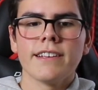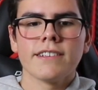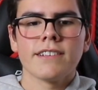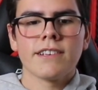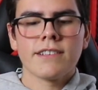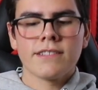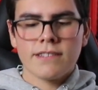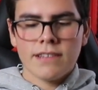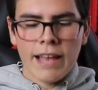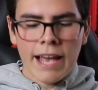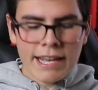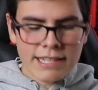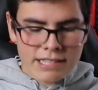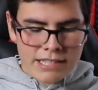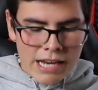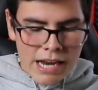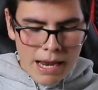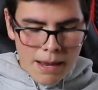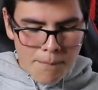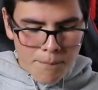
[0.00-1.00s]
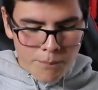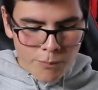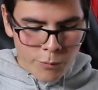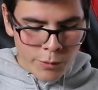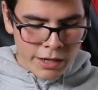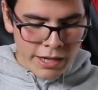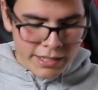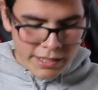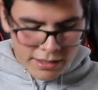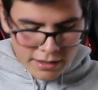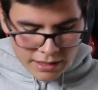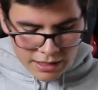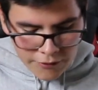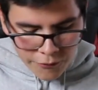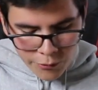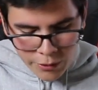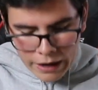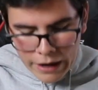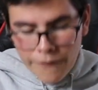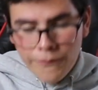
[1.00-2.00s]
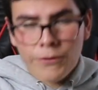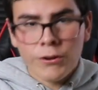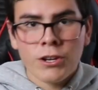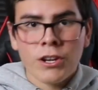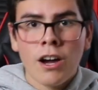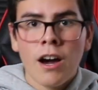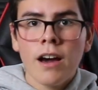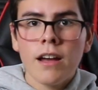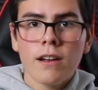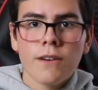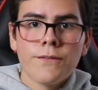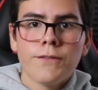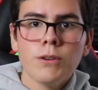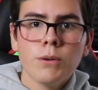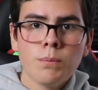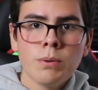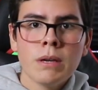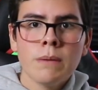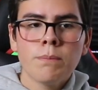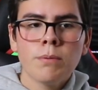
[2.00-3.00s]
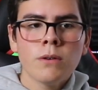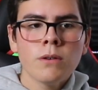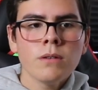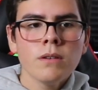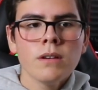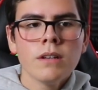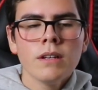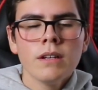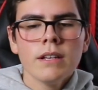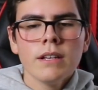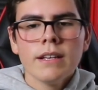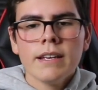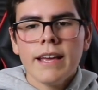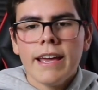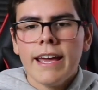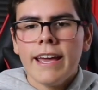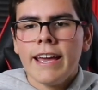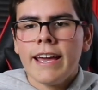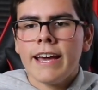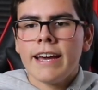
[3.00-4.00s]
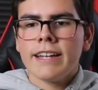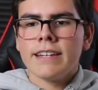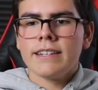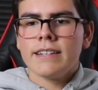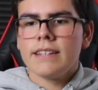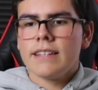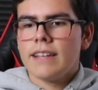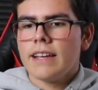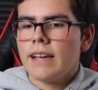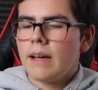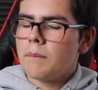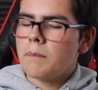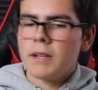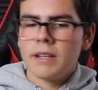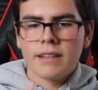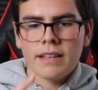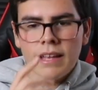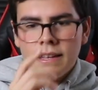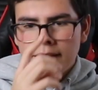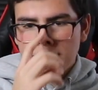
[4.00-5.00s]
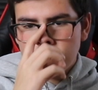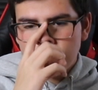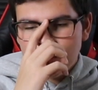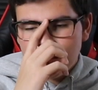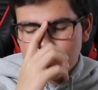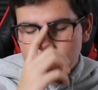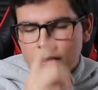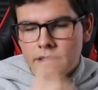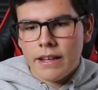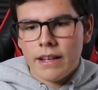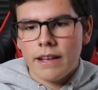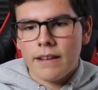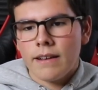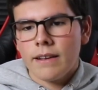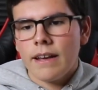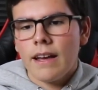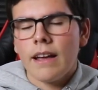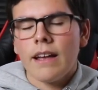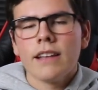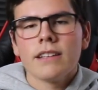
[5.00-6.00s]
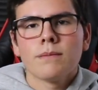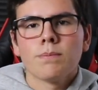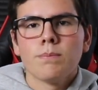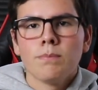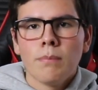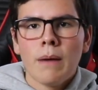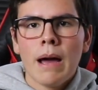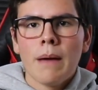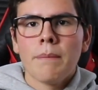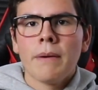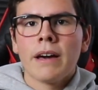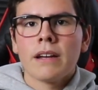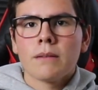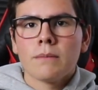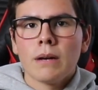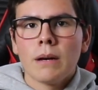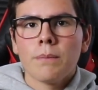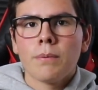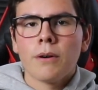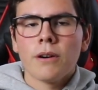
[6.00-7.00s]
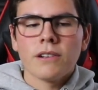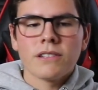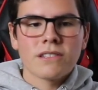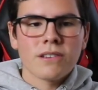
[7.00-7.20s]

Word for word: Because last time when I did the giveaway, I forgot a few people, and I mean that's my bad on my part.